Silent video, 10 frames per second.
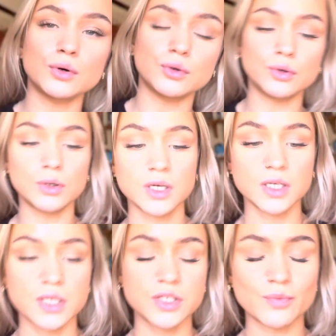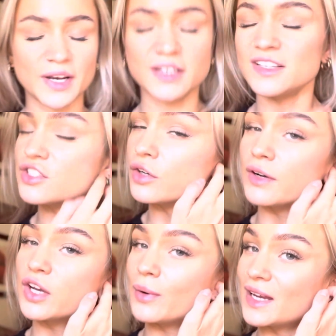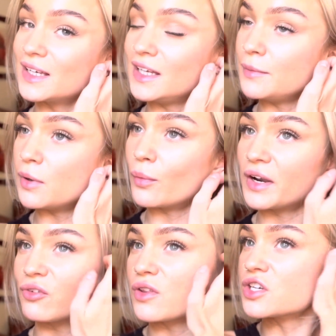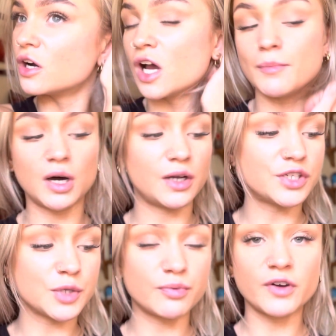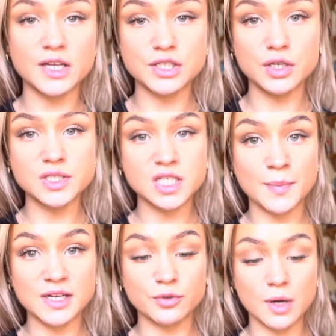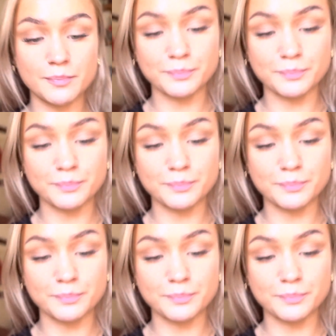or when I need to do it really quickly. But when I've got the time, I do prefer to use the Spectra one.